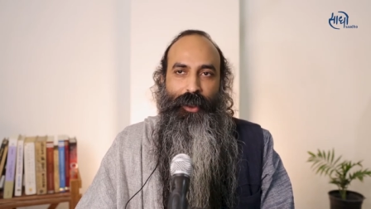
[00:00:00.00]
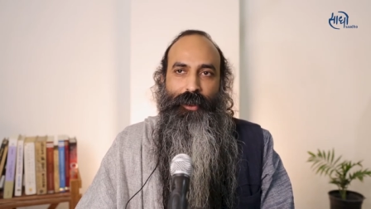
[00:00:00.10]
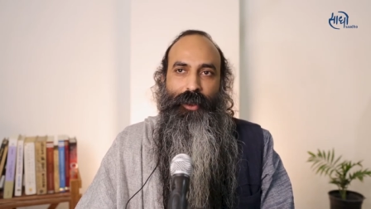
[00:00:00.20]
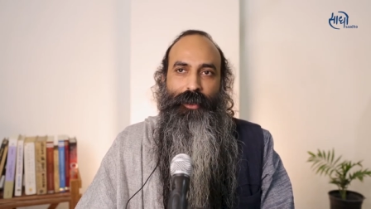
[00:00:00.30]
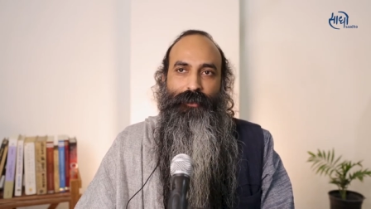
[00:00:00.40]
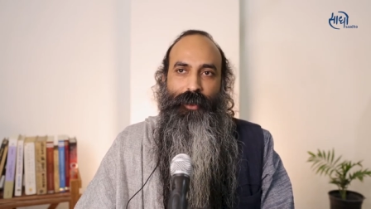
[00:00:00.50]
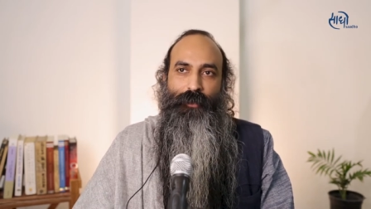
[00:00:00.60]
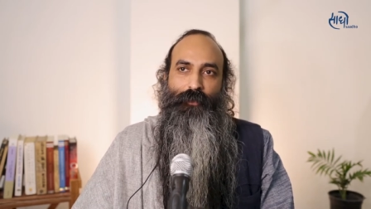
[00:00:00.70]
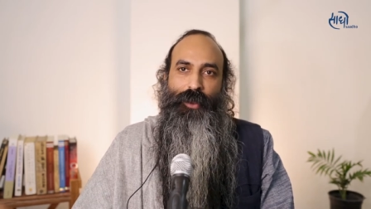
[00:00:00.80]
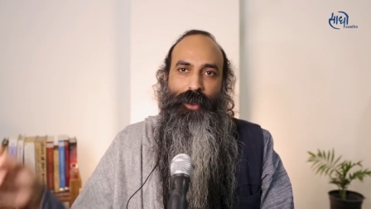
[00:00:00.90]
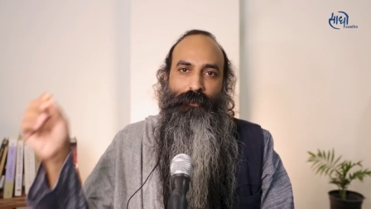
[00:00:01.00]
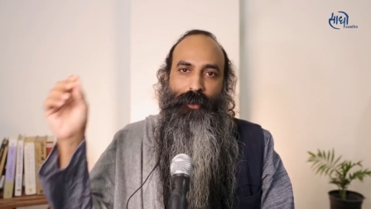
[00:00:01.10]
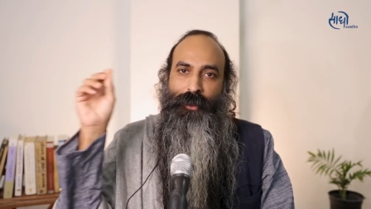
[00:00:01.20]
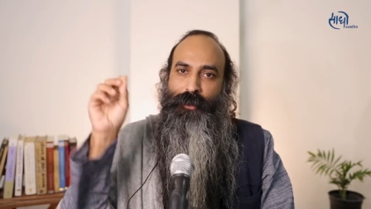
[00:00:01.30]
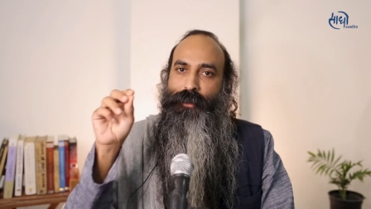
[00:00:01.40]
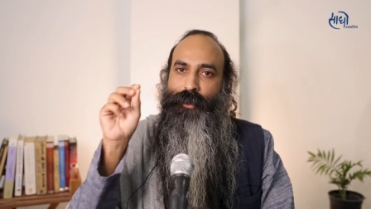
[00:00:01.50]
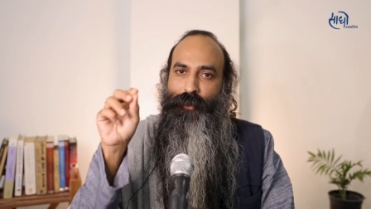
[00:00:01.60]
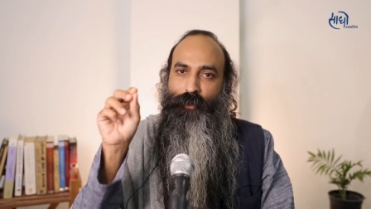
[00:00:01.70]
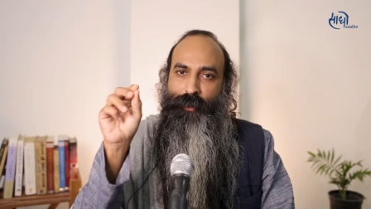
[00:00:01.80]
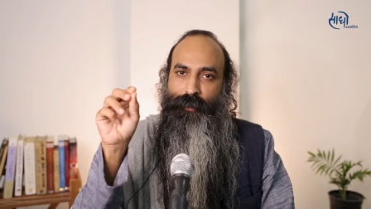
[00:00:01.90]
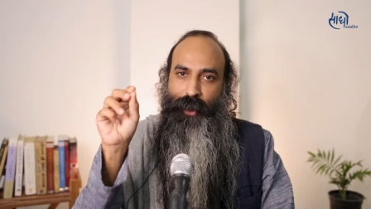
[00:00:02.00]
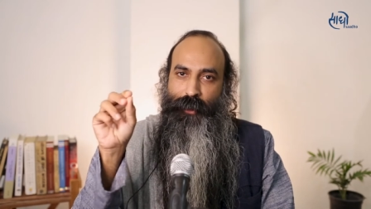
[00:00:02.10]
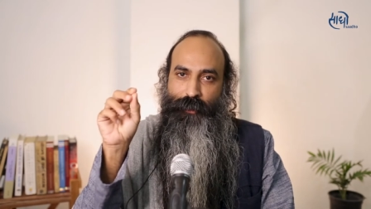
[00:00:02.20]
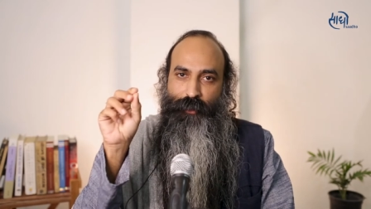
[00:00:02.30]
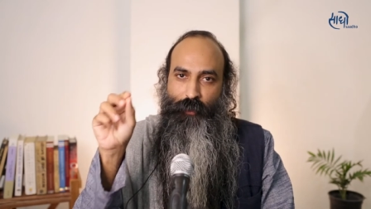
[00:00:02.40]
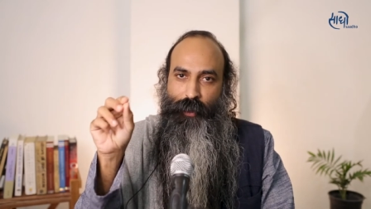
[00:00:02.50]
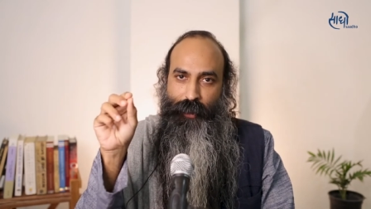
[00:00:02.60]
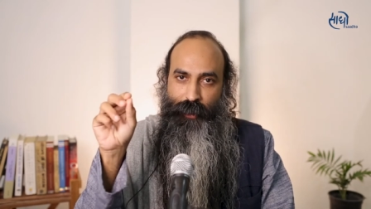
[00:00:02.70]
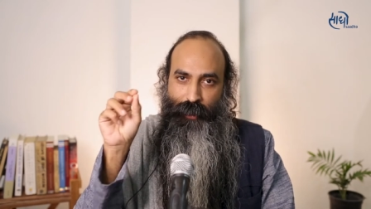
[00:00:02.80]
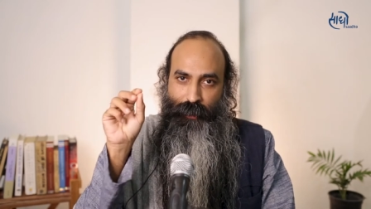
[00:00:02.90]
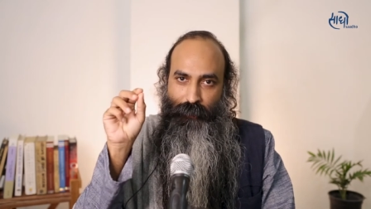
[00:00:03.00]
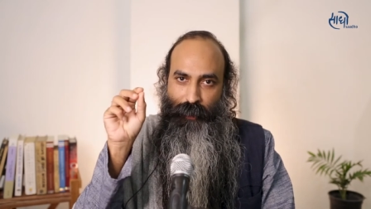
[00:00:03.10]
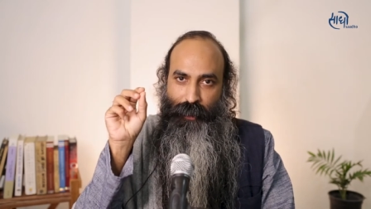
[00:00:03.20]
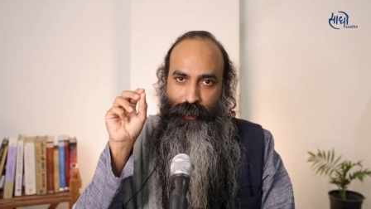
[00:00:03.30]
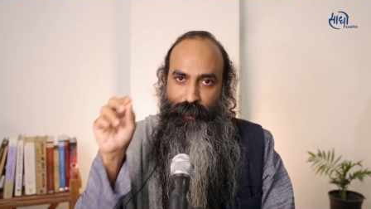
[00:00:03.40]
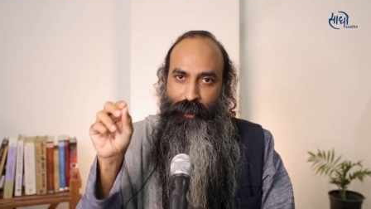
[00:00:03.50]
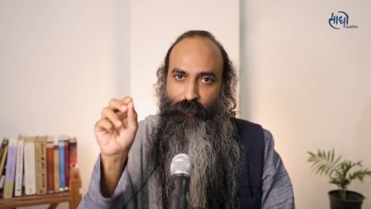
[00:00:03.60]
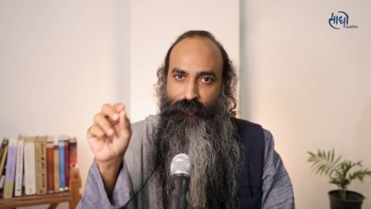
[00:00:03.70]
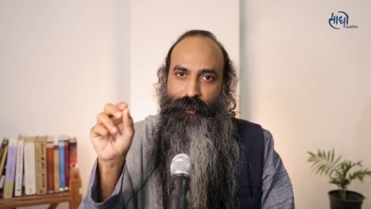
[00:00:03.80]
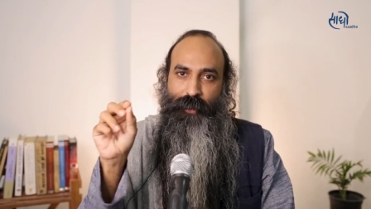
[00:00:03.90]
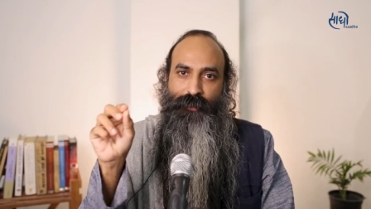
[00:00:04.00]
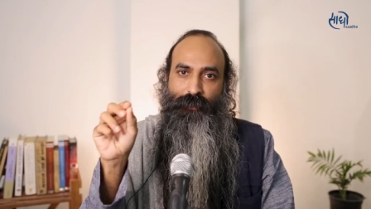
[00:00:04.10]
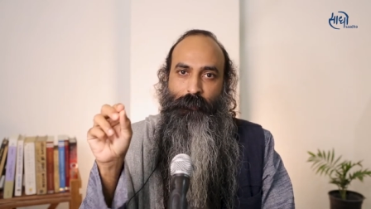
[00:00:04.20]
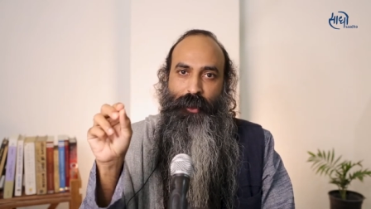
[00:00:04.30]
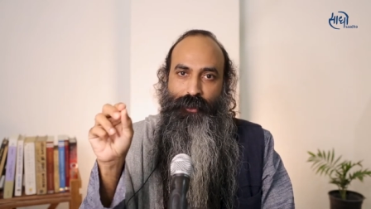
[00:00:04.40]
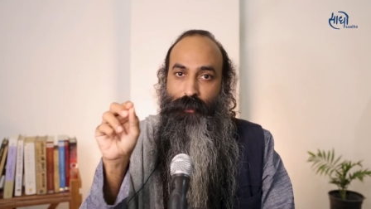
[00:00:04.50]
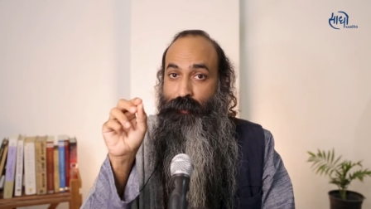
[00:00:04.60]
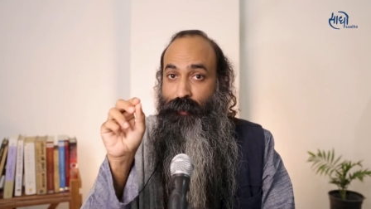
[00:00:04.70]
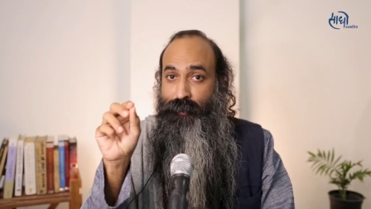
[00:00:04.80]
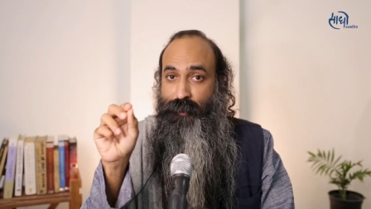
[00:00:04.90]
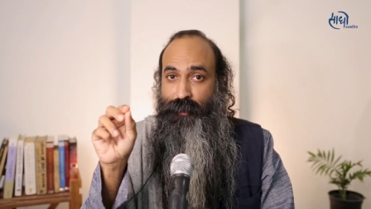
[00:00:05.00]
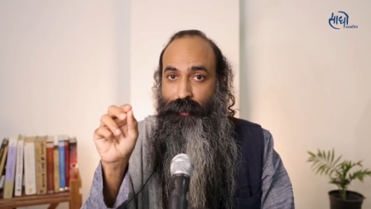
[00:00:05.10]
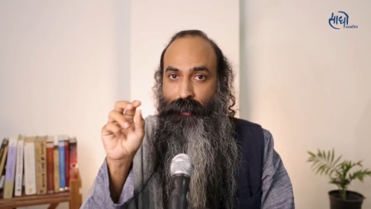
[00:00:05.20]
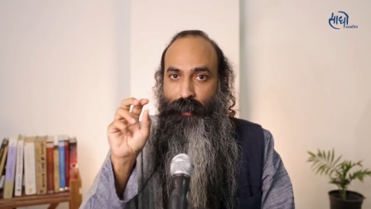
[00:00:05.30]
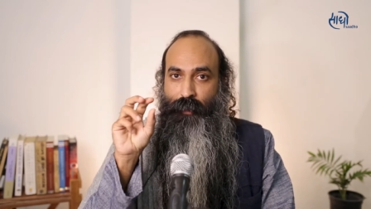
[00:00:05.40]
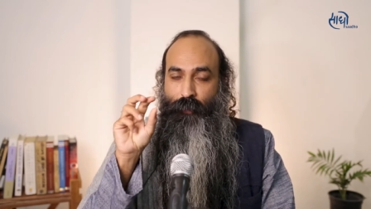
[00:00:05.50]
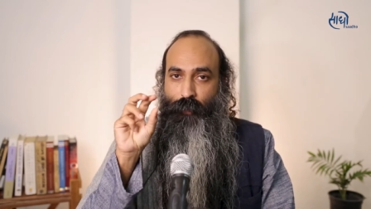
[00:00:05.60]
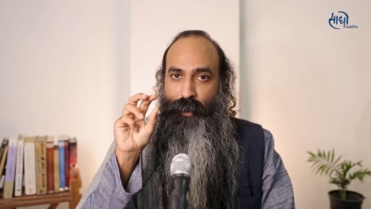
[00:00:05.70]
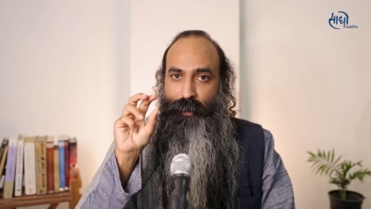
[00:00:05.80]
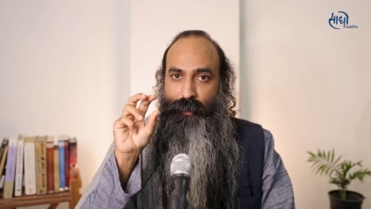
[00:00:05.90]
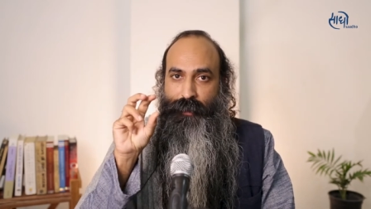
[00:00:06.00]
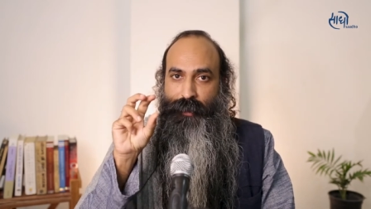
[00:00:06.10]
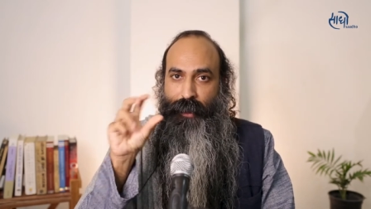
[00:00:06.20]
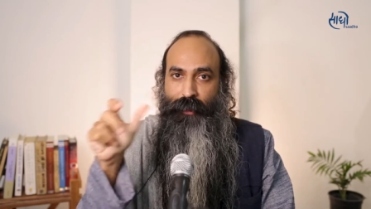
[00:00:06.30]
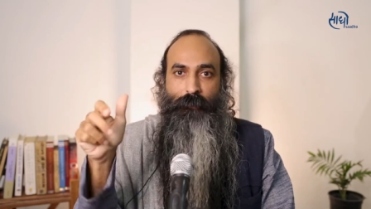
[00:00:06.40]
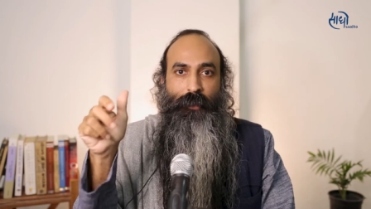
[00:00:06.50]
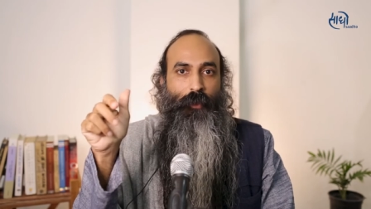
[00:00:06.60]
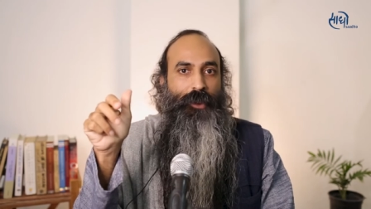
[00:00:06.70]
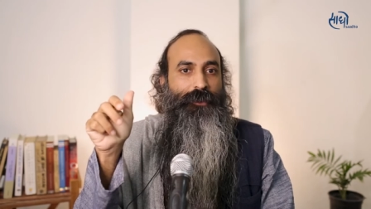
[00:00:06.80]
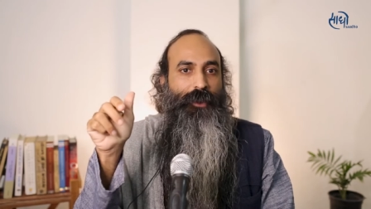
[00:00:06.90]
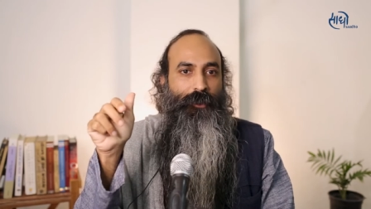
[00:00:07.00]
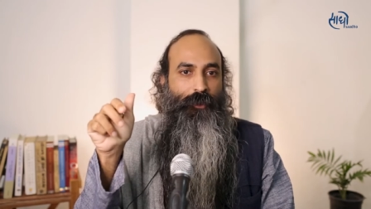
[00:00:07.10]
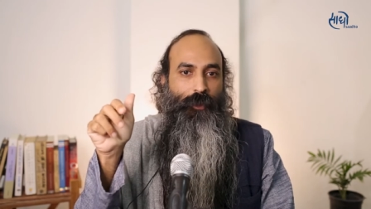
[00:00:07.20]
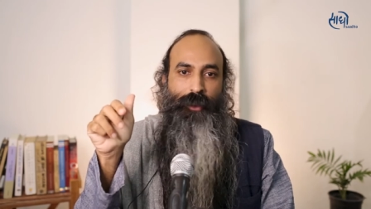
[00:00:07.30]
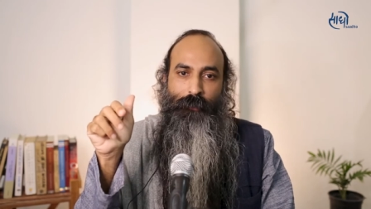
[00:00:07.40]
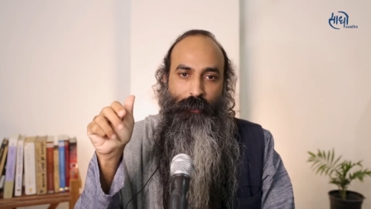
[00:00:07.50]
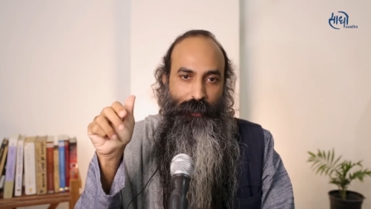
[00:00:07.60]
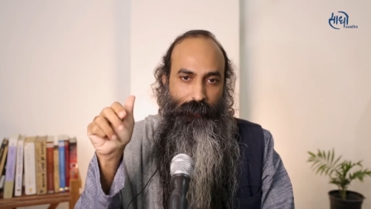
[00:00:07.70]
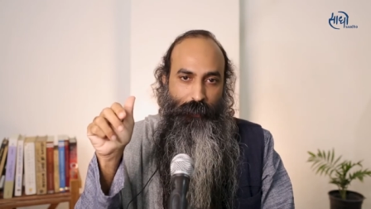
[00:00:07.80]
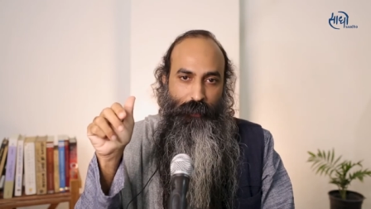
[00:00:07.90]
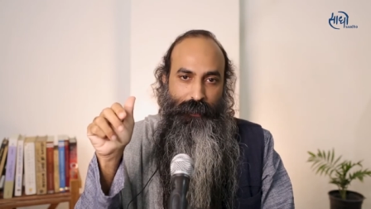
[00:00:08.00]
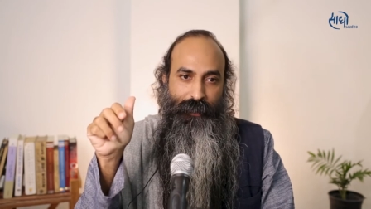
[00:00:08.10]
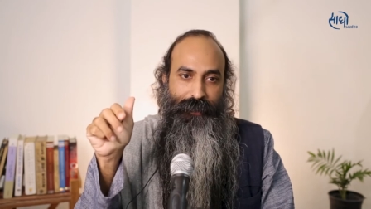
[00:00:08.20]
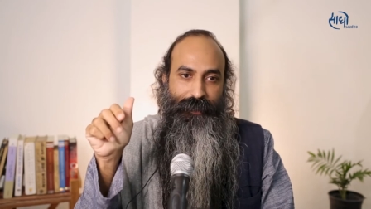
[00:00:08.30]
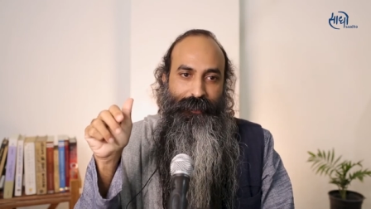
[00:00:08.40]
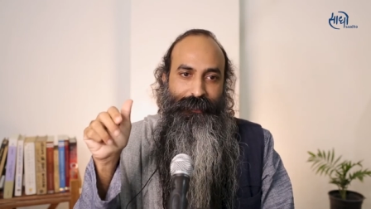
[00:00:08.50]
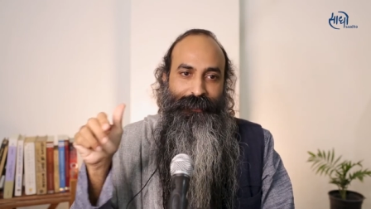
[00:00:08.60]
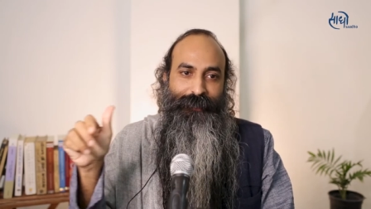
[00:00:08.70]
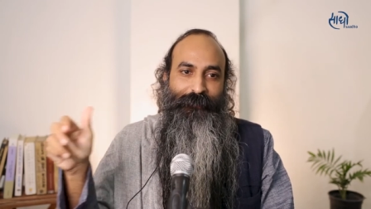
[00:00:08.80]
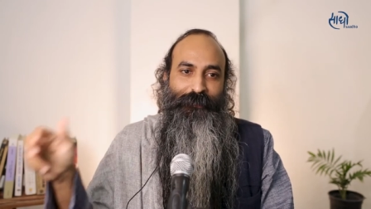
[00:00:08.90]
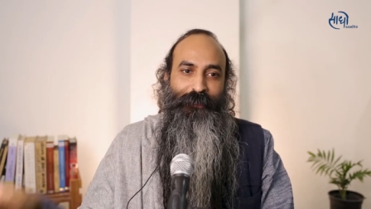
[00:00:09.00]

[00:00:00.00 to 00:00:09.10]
And I think we have entered into the right yuga, right time of transformation or transition where this alchemy will start to work more and more. Yeah.